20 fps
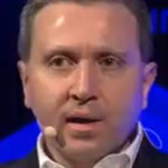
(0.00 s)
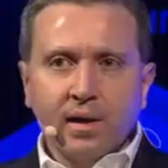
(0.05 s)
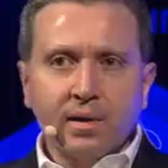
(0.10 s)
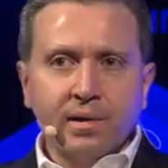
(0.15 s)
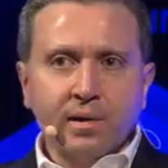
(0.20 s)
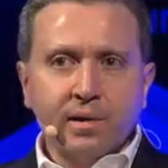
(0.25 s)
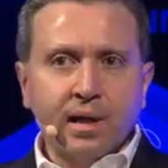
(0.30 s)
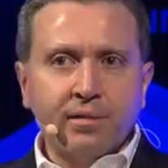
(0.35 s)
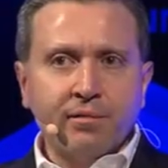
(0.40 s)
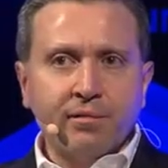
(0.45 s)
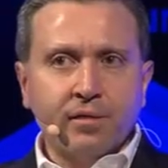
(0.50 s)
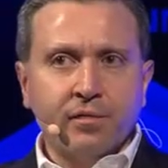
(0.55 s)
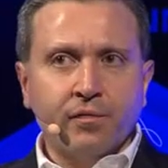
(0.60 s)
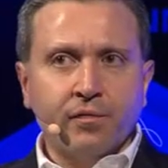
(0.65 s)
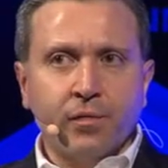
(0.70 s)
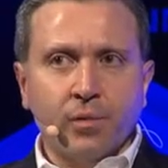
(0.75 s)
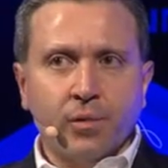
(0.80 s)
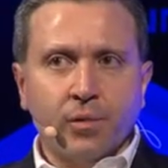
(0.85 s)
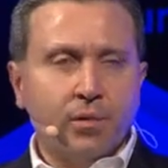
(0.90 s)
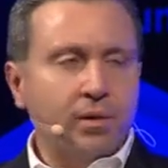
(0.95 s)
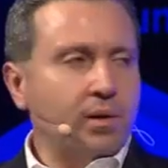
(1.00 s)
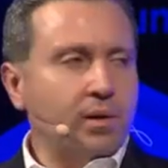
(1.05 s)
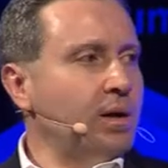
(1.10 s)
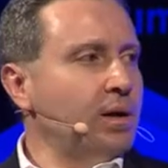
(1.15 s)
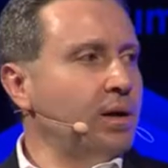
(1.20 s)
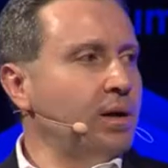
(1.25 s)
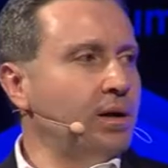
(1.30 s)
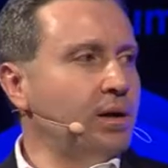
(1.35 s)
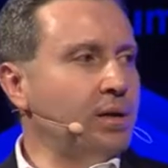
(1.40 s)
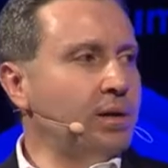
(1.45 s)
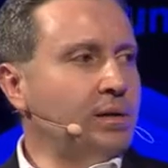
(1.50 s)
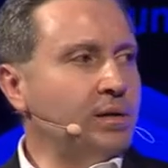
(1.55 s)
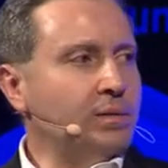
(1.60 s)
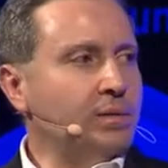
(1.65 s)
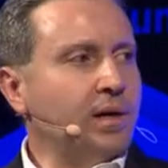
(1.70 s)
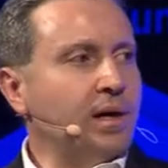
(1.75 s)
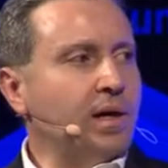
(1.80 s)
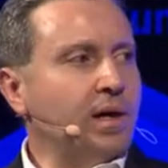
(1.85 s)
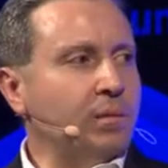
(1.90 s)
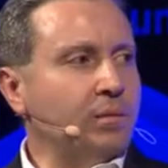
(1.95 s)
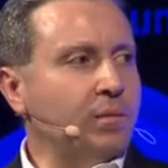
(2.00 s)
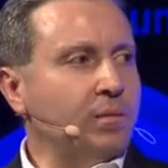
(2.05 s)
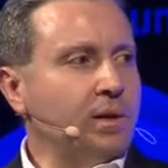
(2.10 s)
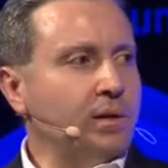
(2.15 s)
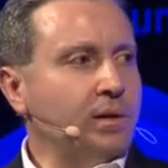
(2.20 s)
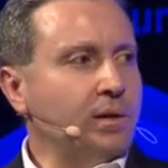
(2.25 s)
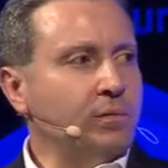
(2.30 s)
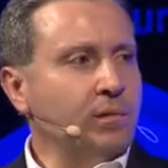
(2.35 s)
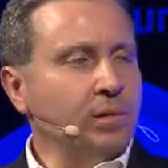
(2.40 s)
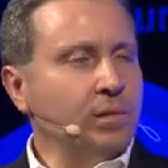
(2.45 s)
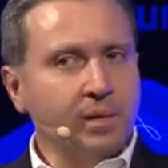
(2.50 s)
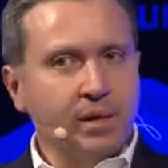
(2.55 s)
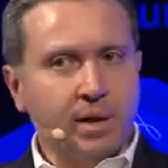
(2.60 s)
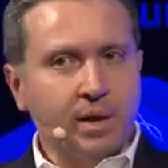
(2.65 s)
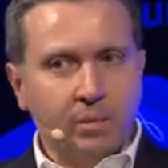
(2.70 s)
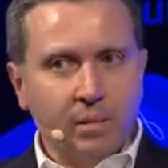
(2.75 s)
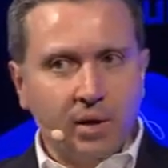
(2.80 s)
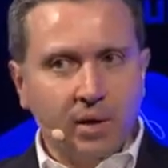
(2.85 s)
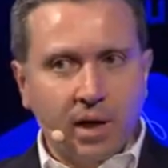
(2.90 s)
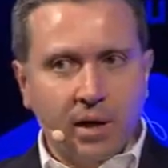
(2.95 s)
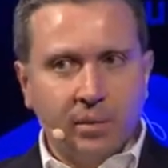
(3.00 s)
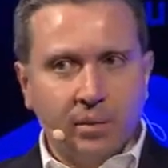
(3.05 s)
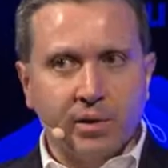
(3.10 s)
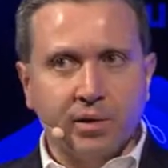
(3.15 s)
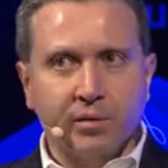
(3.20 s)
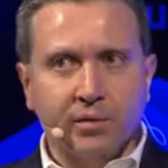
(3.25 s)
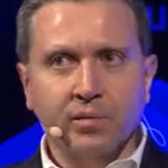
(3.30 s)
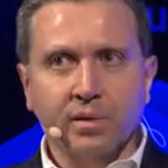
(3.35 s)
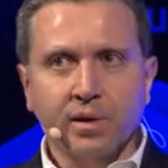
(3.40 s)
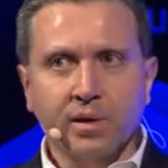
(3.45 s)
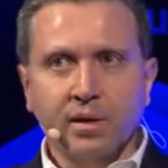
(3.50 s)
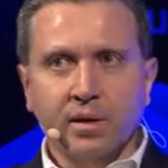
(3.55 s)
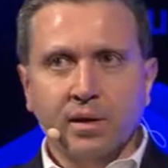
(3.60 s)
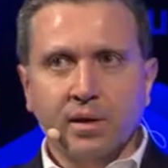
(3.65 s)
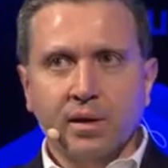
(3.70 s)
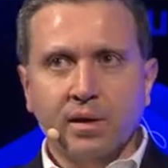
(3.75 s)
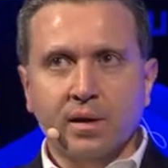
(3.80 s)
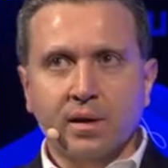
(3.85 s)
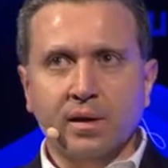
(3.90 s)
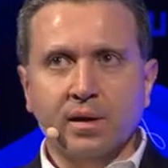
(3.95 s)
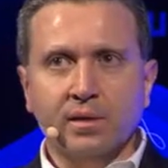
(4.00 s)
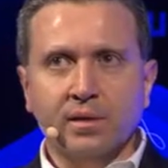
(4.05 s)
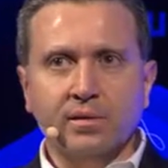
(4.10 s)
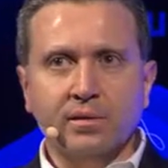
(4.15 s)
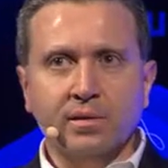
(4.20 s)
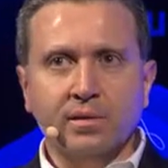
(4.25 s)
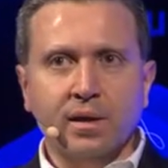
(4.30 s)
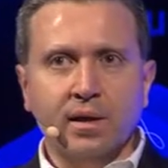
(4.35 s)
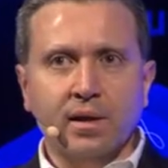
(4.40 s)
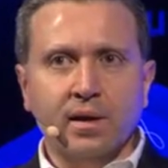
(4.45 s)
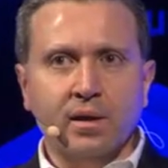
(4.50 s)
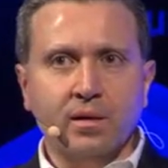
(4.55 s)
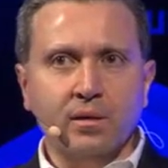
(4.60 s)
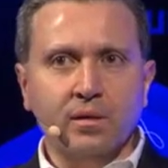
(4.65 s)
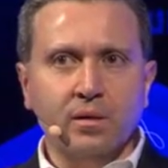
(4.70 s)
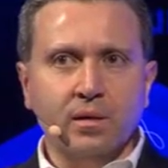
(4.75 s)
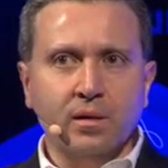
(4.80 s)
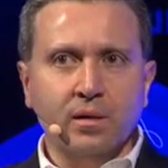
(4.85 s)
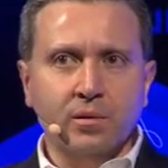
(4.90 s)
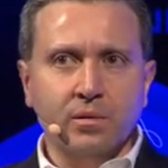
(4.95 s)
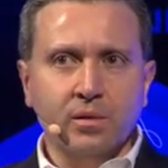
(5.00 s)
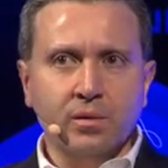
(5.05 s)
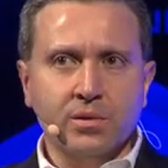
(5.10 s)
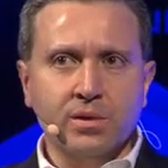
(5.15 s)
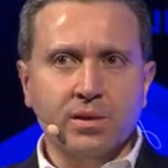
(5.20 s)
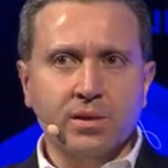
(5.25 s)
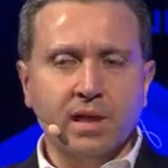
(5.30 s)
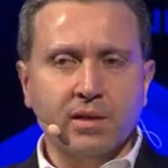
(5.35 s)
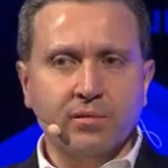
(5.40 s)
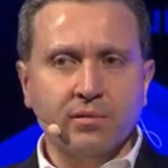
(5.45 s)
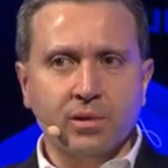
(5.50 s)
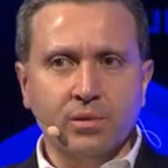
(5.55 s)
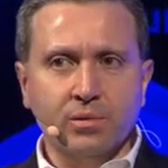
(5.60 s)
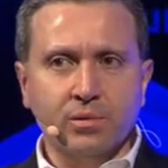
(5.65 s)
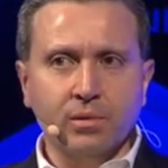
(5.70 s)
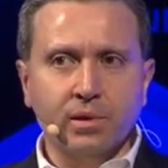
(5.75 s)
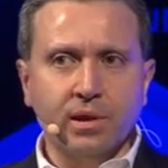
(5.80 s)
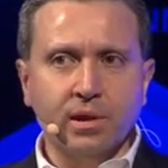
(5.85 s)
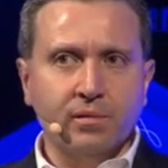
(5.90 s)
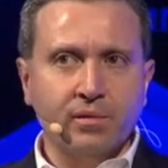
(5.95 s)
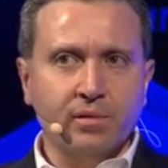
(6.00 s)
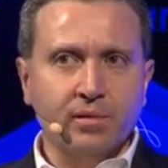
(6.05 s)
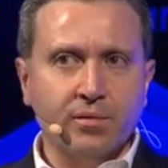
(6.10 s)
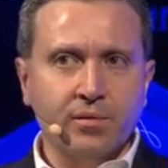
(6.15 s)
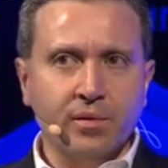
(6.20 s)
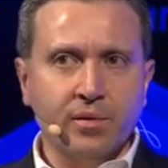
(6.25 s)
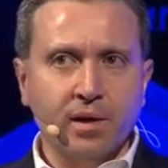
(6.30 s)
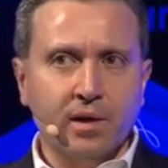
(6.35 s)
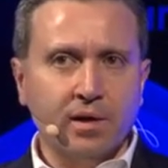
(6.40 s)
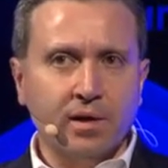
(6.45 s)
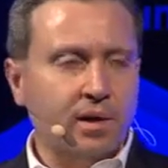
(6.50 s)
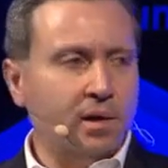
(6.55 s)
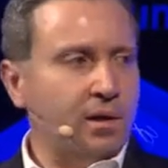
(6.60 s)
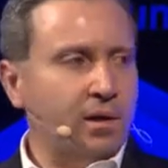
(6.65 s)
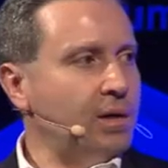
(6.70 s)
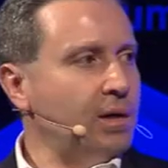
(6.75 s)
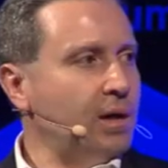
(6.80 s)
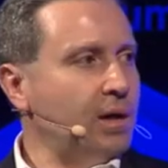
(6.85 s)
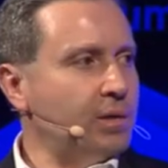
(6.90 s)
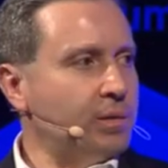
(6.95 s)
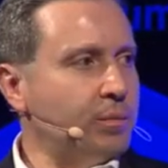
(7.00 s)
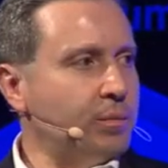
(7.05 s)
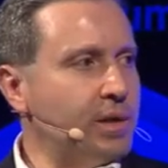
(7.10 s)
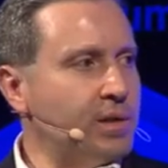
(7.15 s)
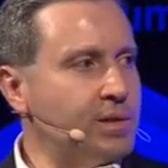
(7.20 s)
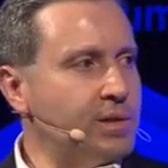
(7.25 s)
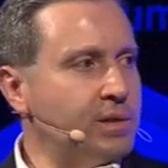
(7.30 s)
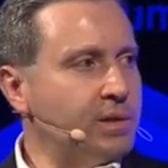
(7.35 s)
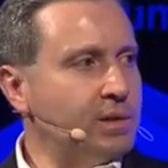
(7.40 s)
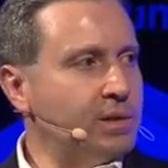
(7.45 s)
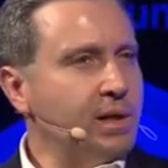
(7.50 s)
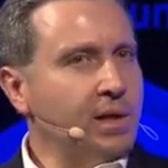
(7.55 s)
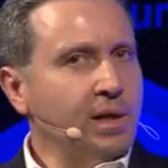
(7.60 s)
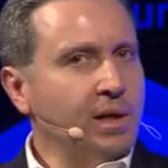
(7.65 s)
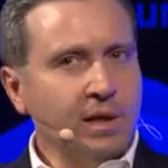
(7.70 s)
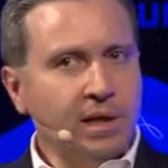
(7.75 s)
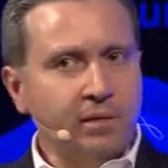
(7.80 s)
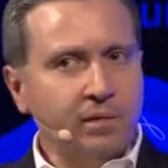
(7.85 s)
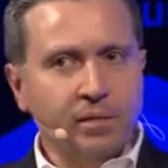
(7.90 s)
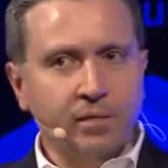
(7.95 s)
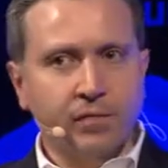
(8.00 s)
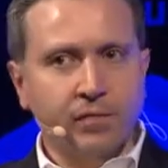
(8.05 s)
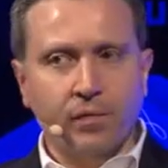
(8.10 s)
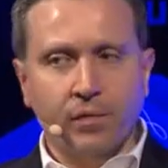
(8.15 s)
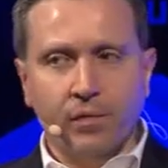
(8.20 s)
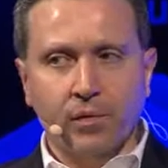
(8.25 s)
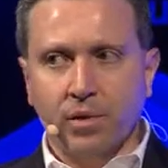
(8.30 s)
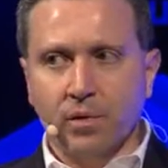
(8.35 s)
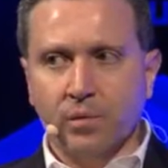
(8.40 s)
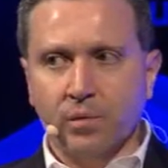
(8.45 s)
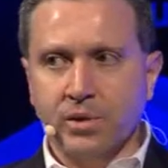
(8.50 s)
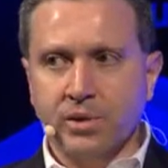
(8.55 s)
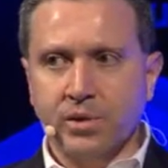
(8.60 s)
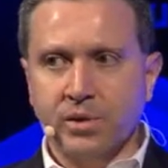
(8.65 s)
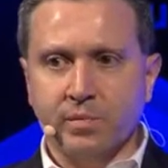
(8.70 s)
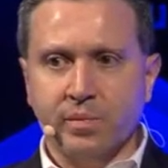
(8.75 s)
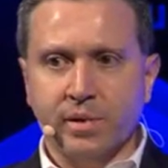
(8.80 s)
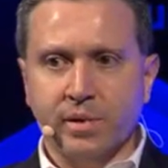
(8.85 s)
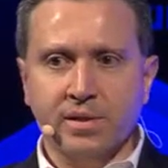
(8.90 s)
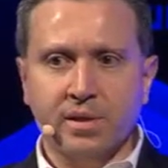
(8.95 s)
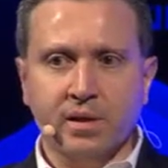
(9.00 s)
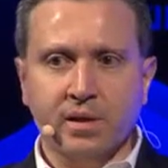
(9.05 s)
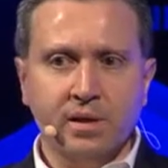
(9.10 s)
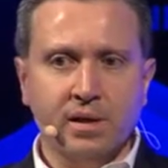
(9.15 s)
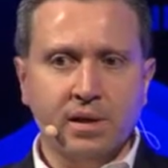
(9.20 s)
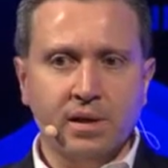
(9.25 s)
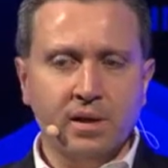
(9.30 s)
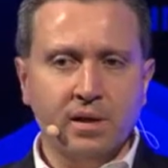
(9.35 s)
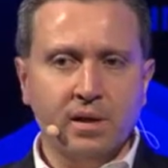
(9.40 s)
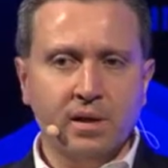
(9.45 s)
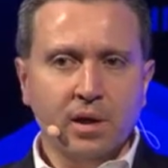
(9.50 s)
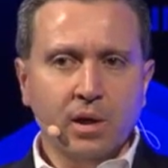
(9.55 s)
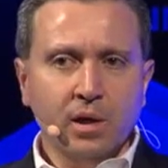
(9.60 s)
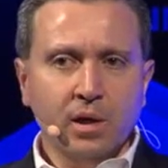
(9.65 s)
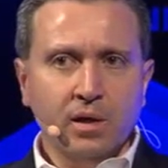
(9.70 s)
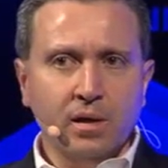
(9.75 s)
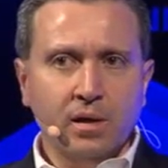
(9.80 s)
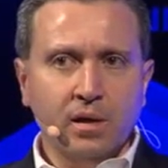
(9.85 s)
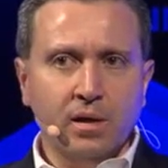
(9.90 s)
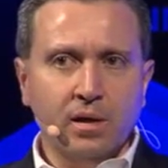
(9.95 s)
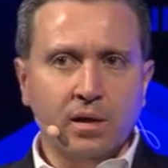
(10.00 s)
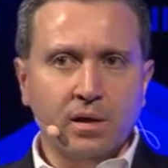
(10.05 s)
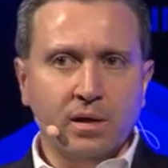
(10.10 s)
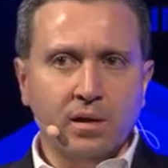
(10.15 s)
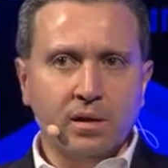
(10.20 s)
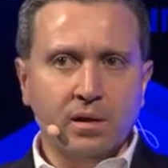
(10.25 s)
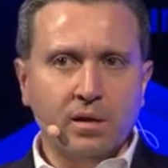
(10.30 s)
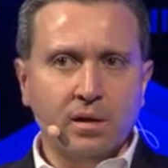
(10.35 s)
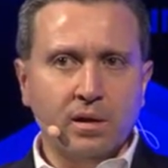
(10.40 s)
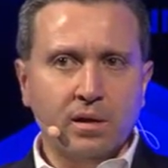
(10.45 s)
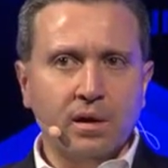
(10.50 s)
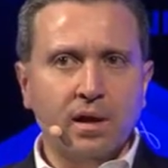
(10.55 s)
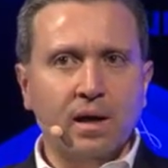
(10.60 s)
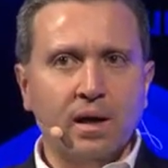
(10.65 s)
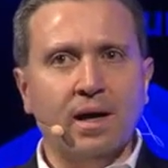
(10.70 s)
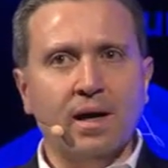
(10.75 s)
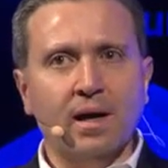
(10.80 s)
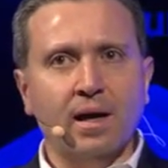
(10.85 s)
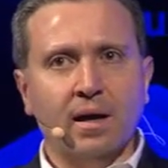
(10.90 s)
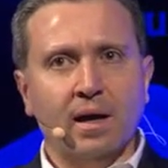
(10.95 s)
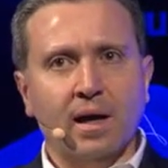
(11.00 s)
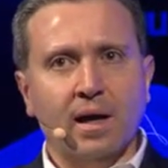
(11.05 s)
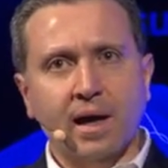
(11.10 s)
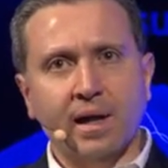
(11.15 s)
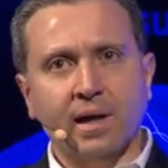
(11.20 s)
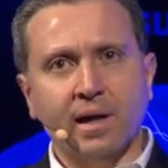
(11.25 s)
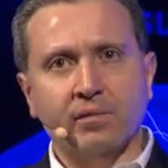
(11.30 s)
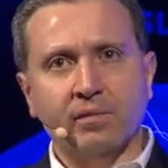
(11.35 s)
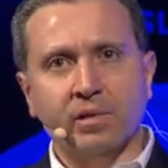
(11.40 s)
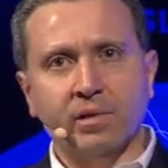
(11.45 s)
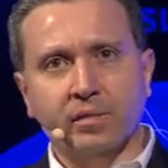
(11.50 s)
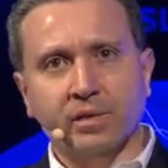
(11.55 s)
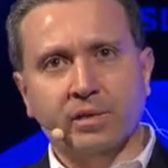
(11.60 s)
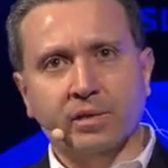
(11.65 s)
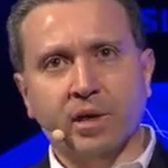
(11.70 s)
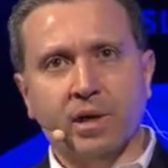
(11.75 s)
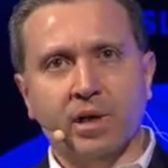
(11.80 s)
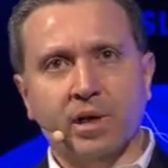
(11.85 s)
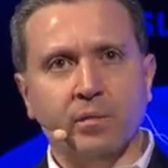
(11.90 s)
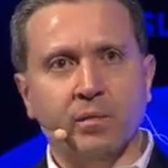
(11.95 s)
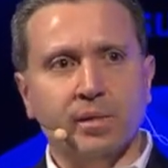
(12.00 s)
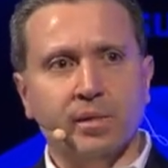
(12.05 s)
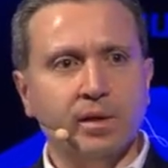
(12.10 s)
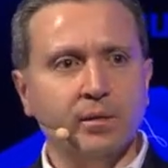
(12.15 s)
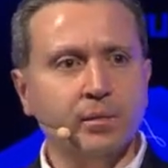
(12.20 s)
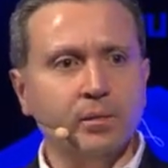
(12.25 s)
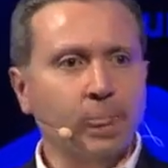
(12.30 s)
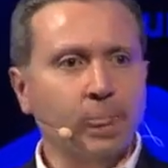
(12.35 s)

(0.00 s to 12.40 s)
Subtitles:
level 4 autonomy will become common. Today, you see level 2, level 3 automation. Level 4, which is basically high level of autonomy,